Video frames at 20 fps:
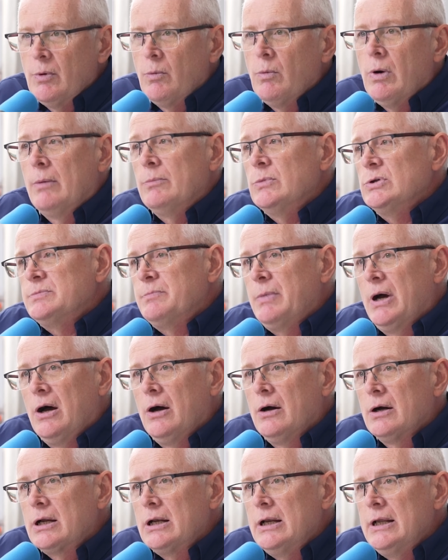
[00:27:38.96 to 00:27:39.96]
but one, was
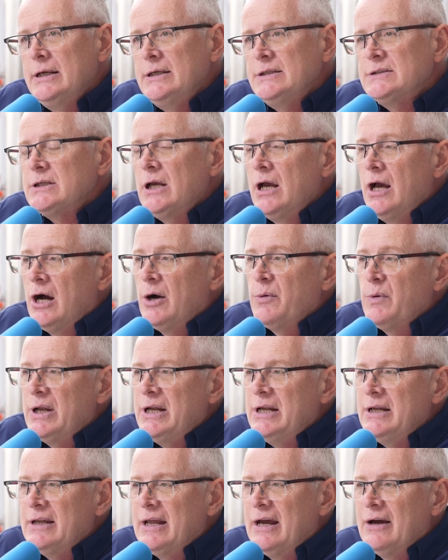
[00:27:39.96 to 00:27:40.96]
Barclays. I
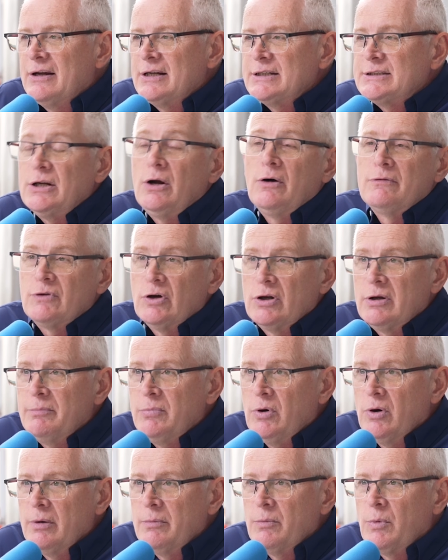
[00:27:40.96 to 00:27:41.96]
went in there. I said, oh, I've got an
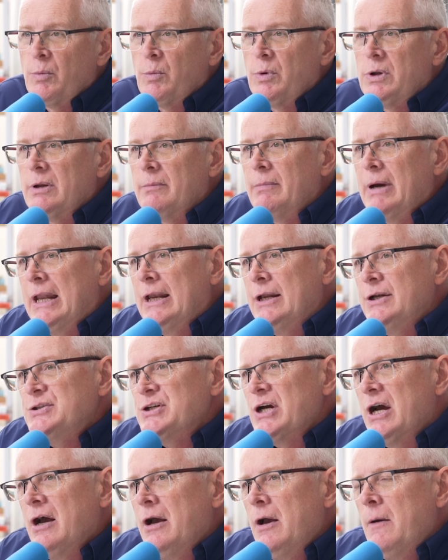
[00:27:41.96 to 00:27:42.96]
appointment with the
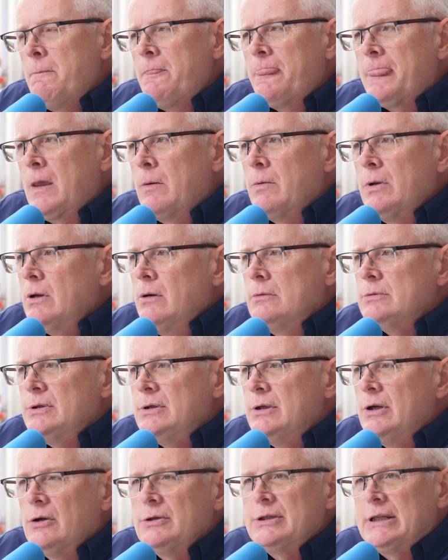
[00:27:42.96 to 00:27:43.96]
manager. And they went, oh,
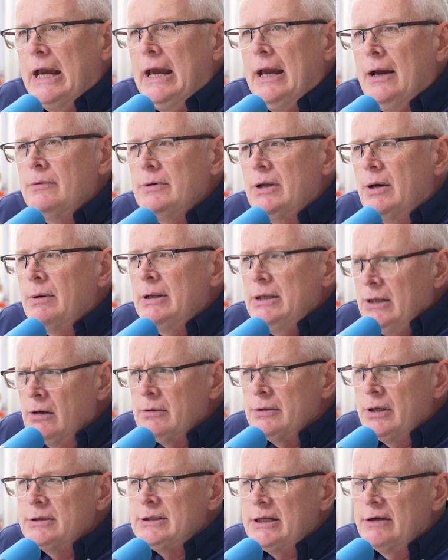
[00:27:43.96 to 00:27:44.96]
you're not down. I went,
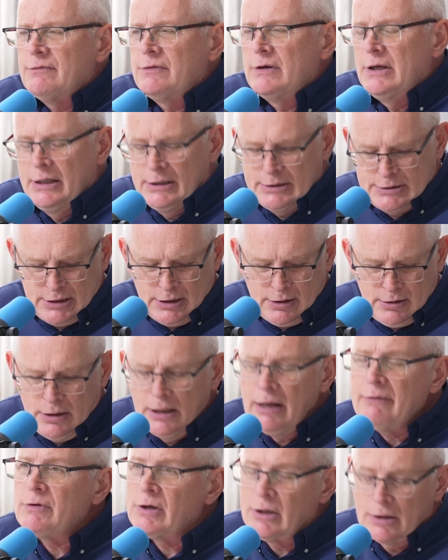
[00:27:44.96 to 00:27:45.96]
oh, no, definitely. It's uh,
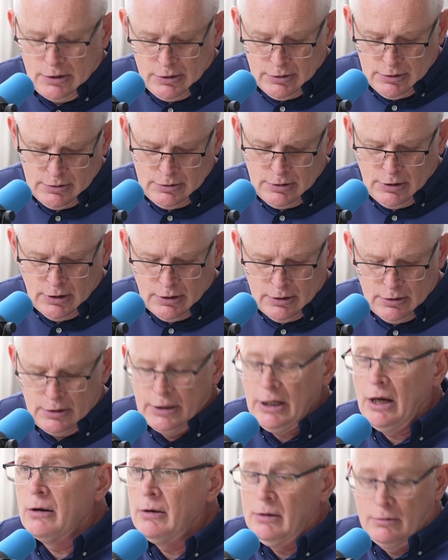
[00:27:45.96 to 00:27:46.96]
eleven o'clock. Uh,
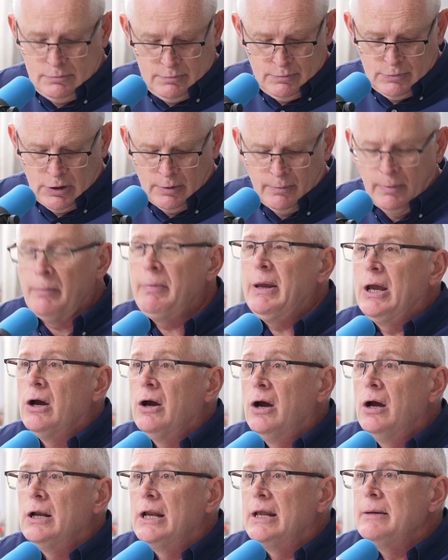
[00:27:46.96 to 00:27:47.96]
yeah, I'm a bit
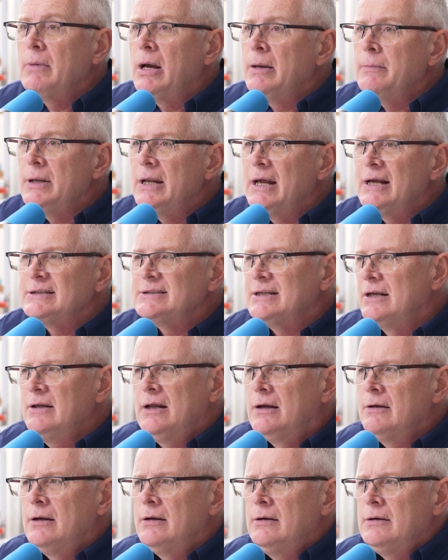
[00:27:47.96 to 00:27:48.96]
early. Maybe that's it.
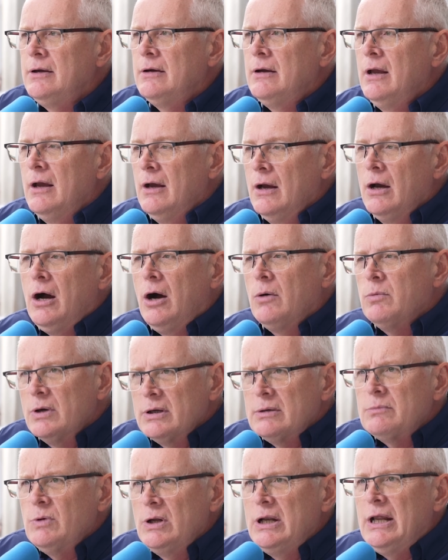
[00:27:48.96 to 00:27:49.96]
No, no. You, oh,
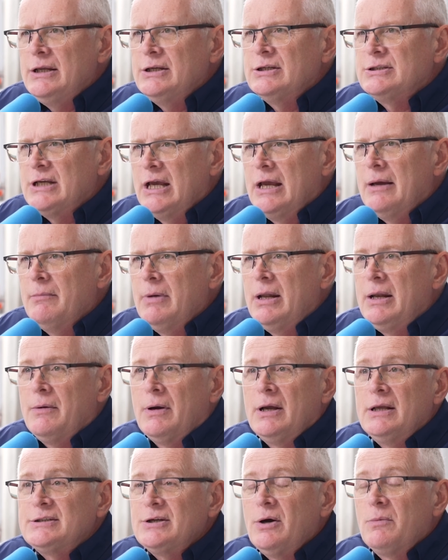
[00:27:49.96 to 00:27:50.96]
we'll, we'll let you see him
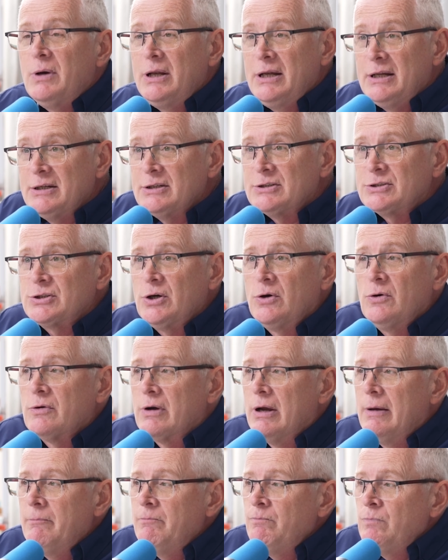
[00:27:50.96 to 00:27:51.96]
anyway. So I went in and saw
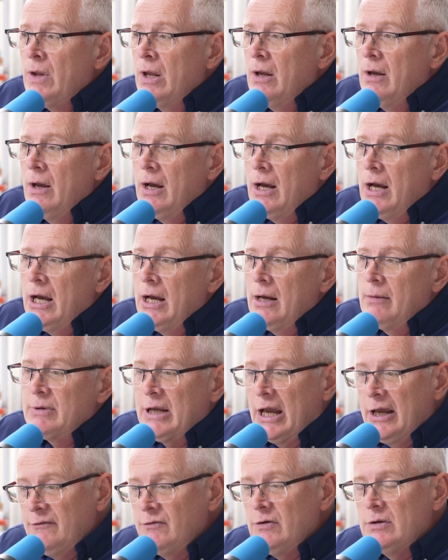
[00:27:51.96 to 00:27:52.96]
him, um,
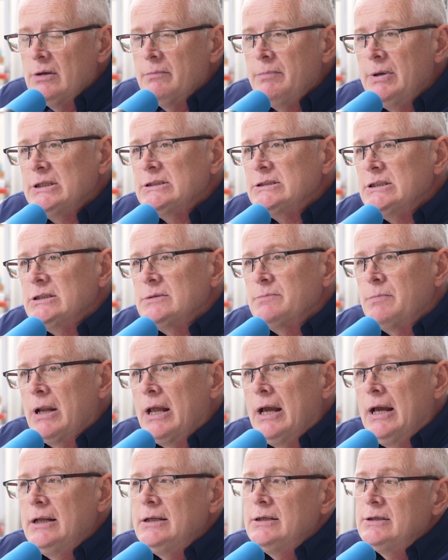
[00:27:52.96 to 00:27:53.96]
gave him the business
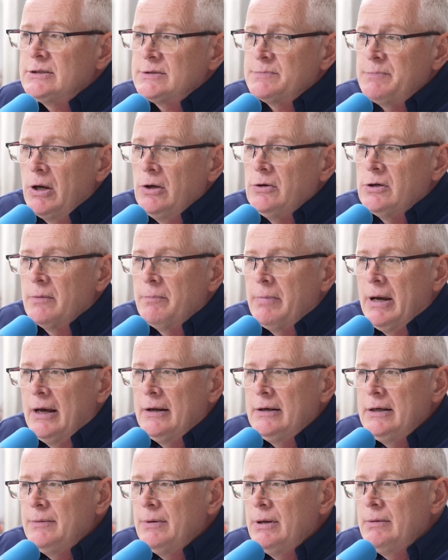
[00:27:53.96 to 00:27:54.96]
plan, spoke
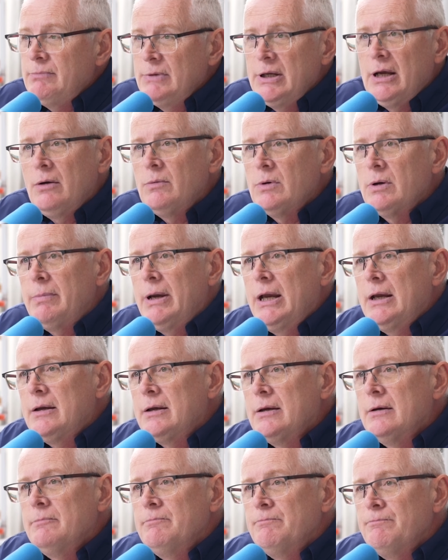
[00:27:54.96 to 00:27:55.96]
about it. He went, yeah, I want to
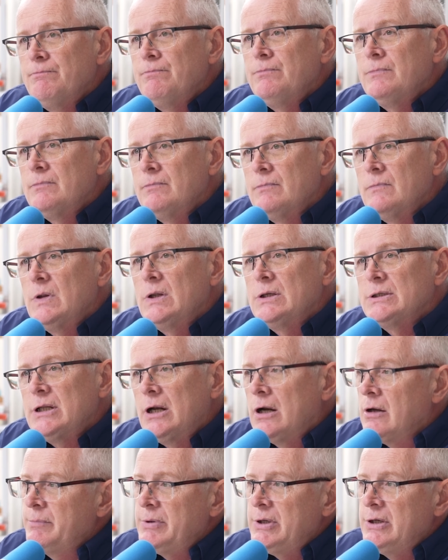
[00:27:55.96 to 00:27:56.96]
back you. He said,
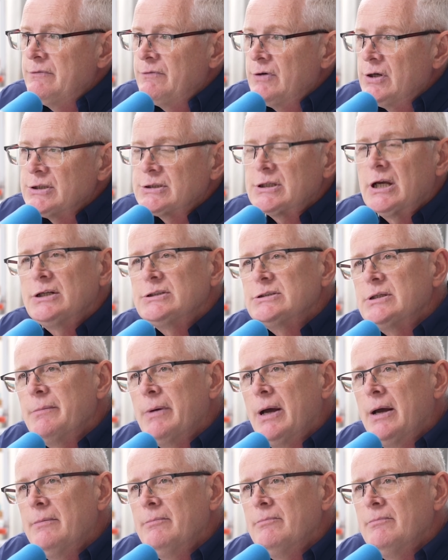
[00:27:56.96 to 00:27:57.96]
I'll be your first
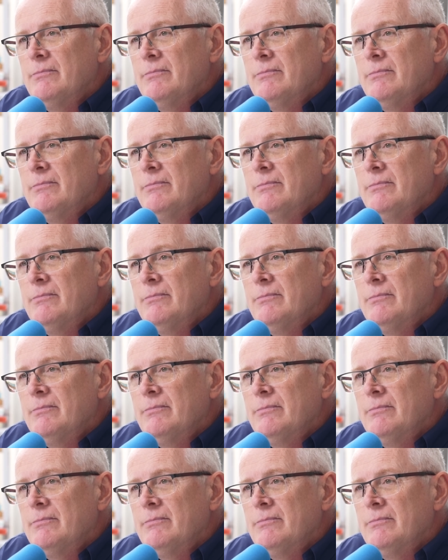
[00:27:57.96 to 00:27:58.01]
customer.